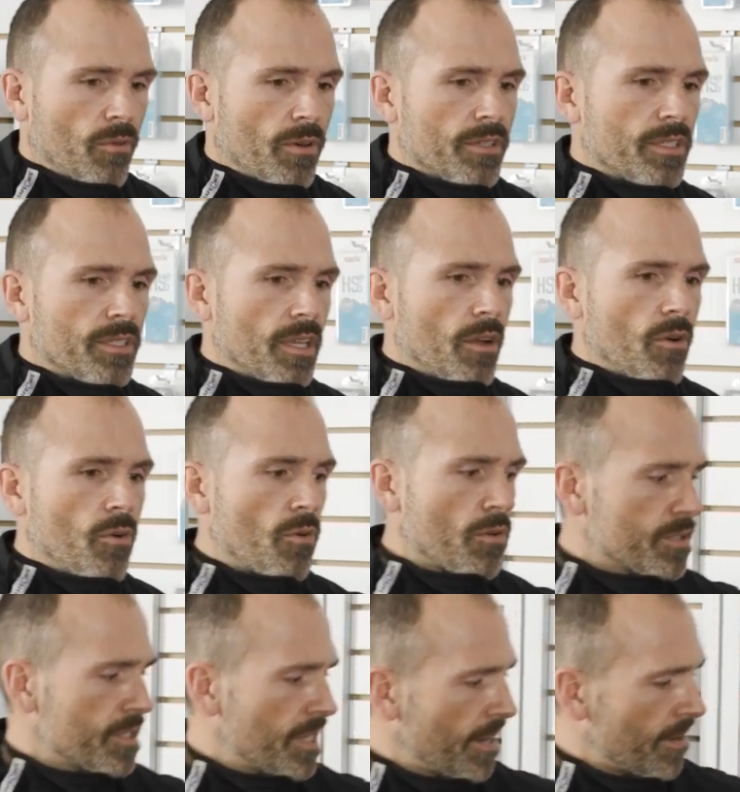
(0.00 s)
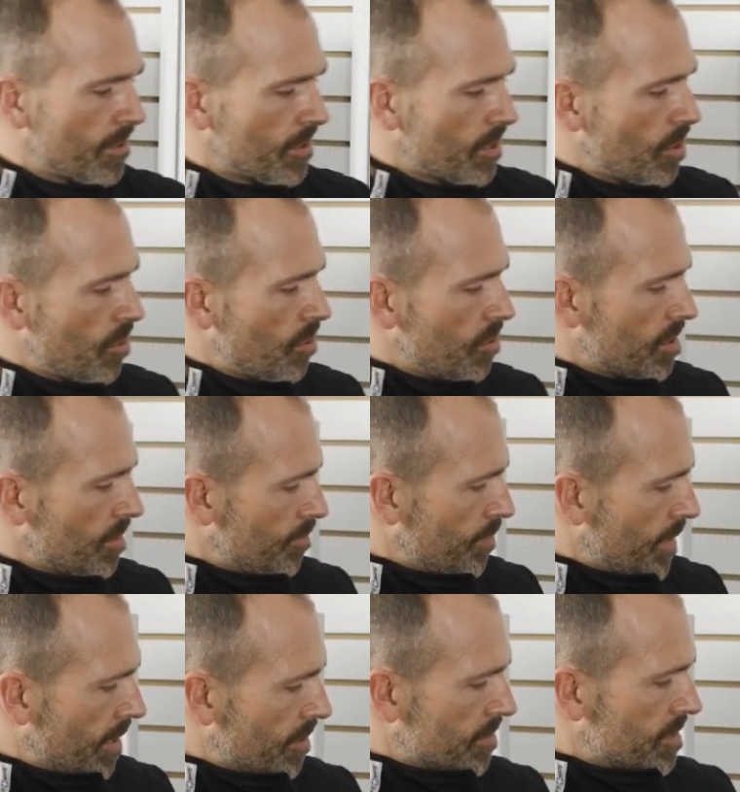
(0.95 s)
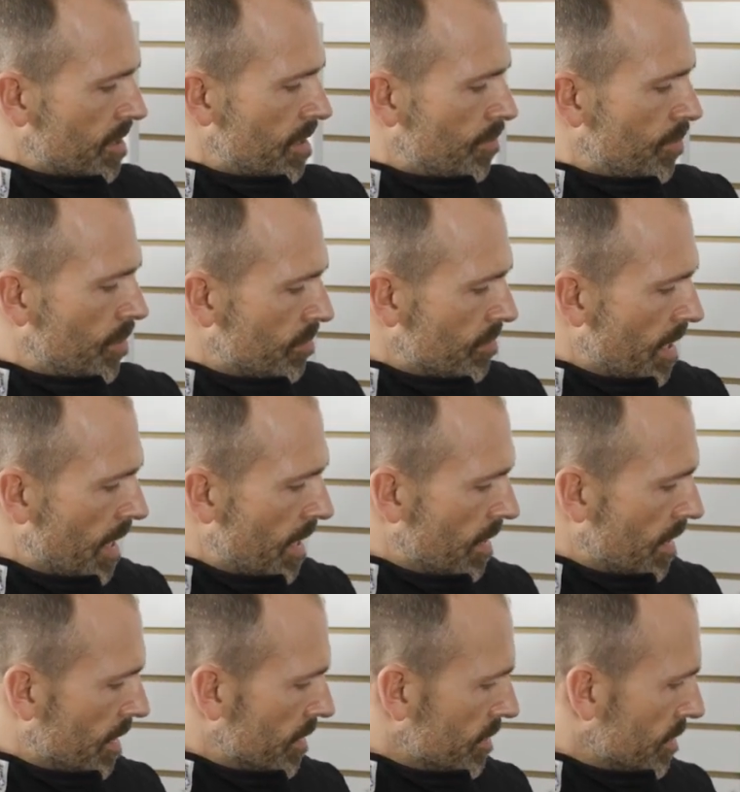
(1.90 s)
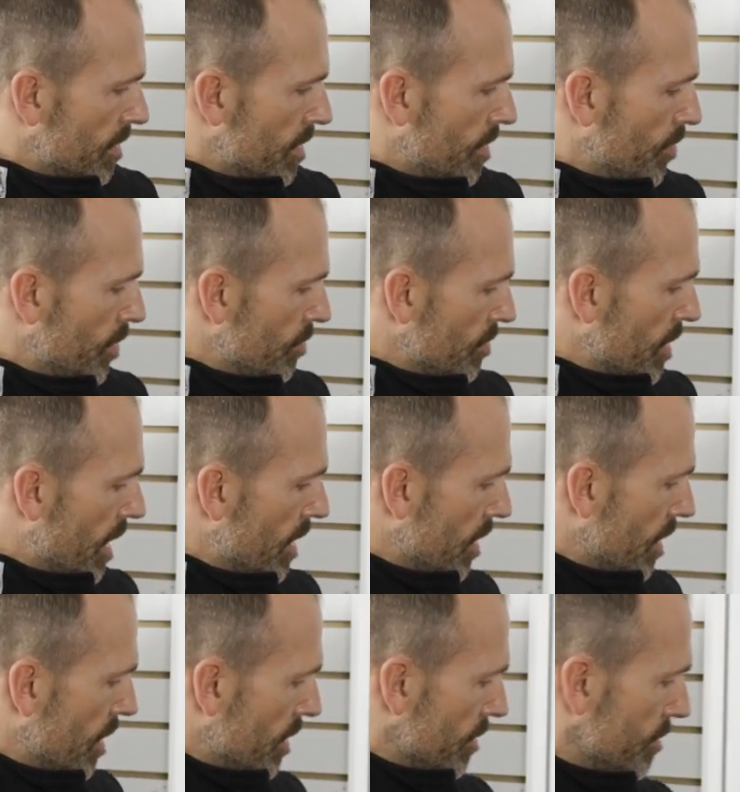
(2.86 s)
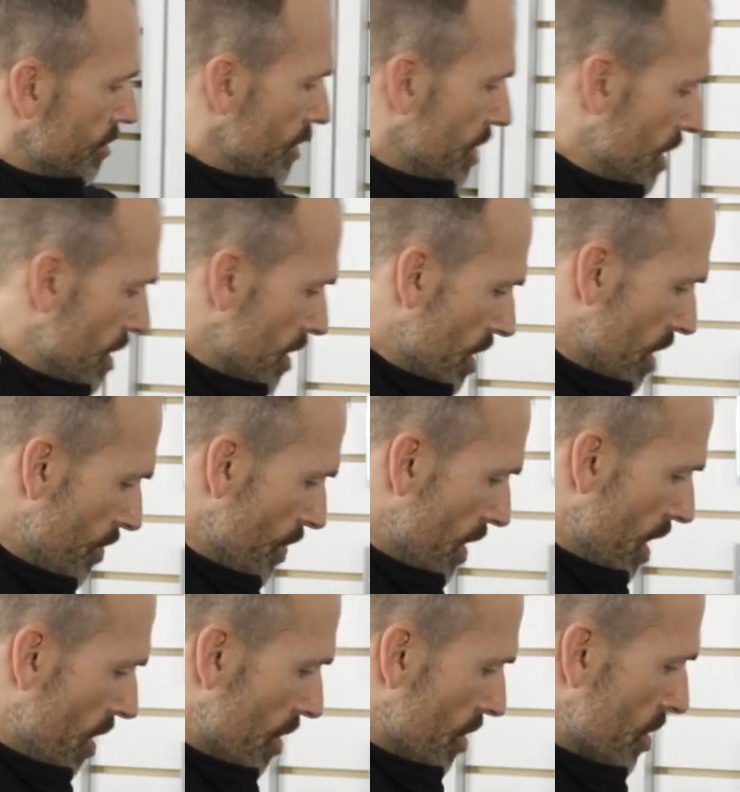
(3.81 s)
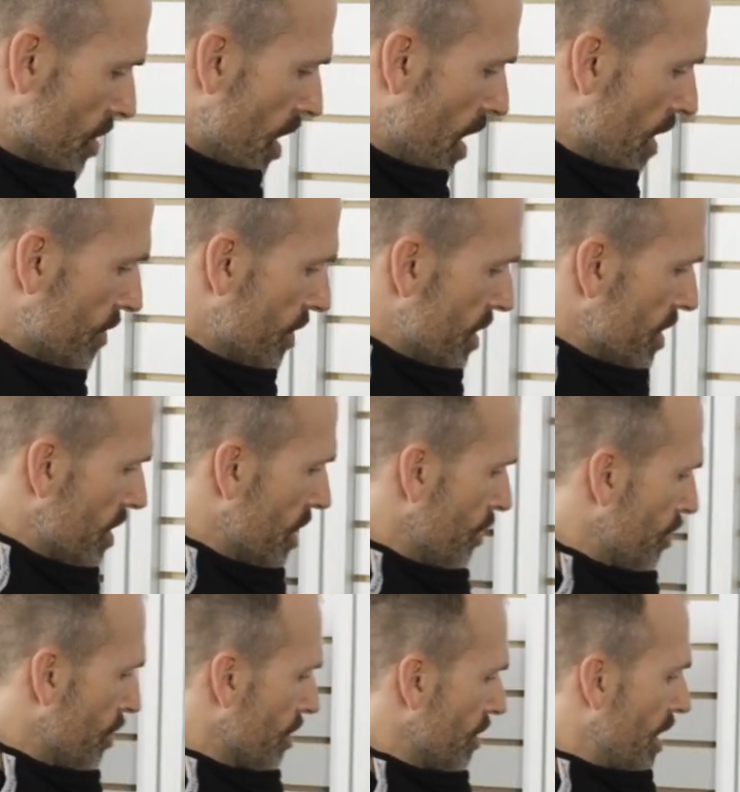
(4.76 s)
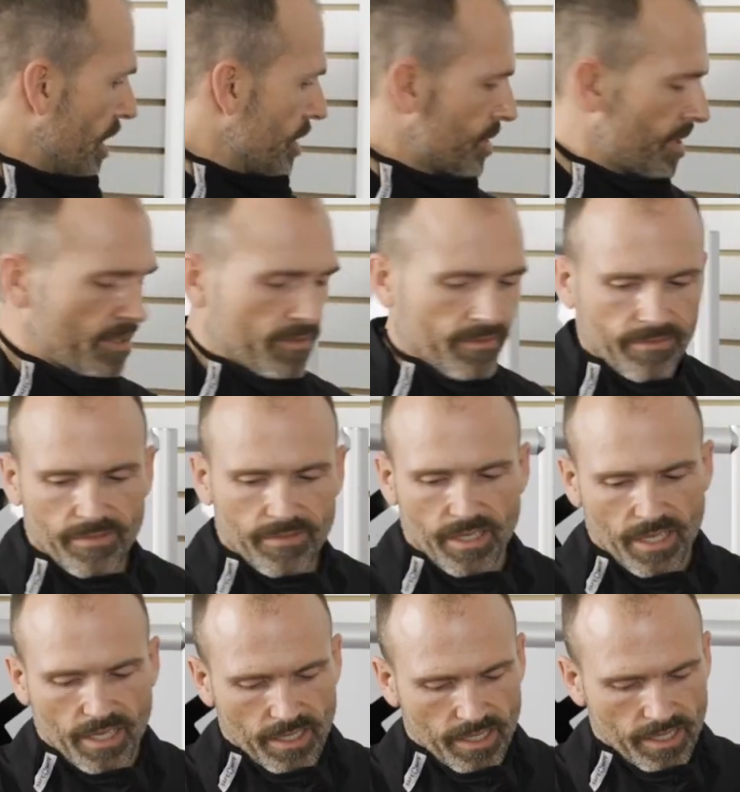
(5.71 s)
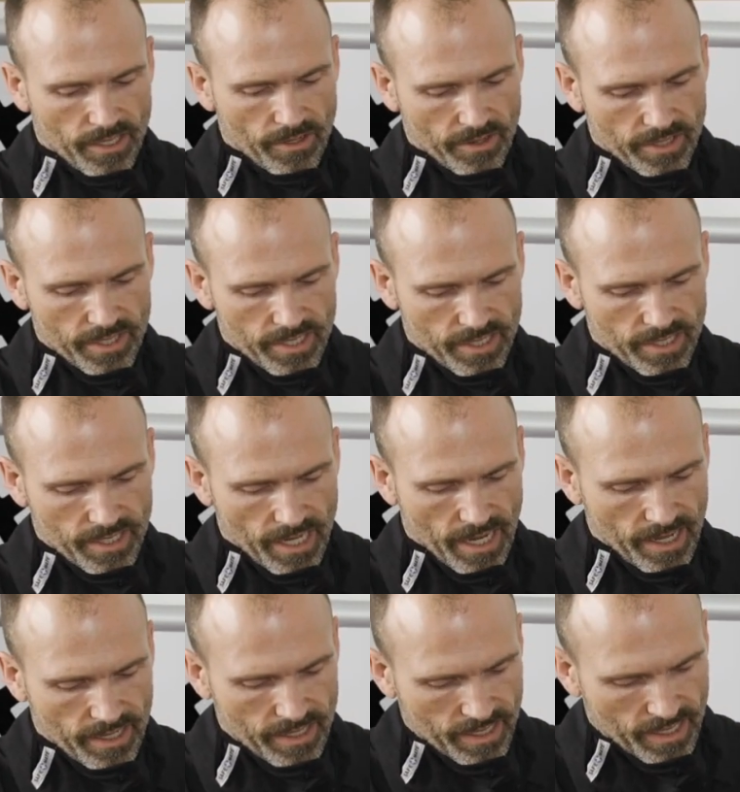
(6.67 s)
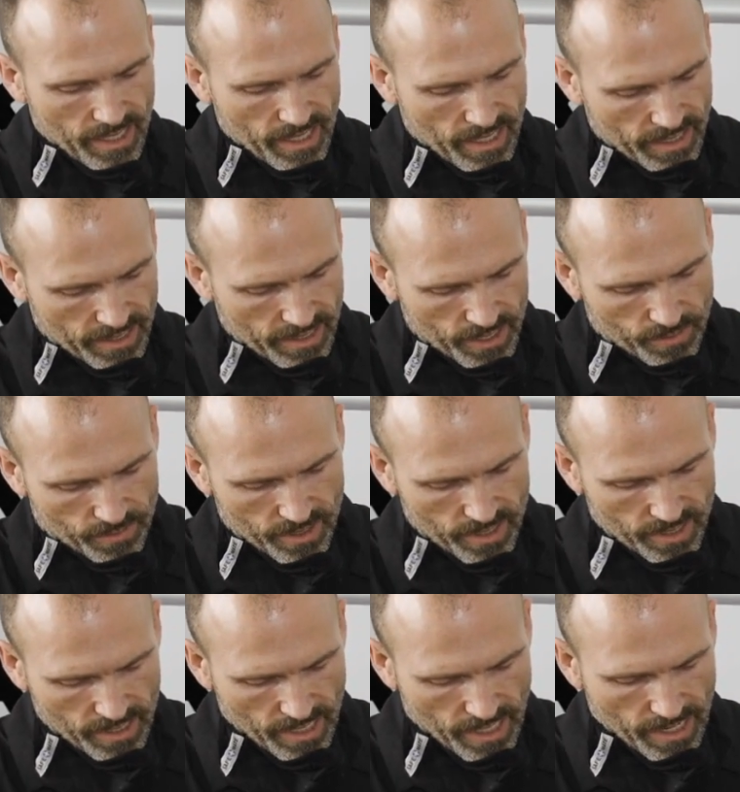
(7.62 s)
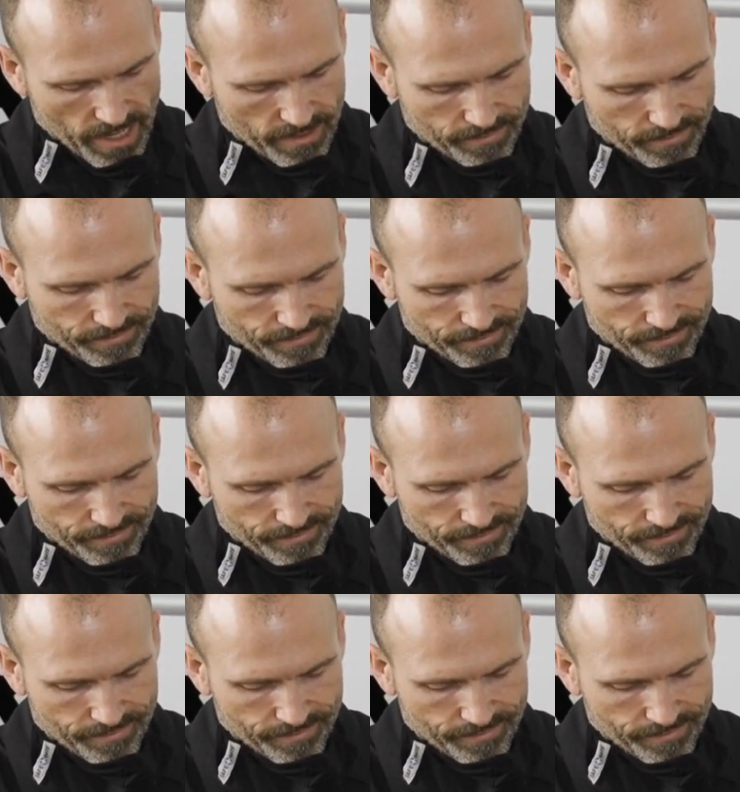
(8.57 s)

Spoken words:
Where's the horsehair go compared to the blue nylon? The blue nylon is going to be our softest in the progression. You know, this was the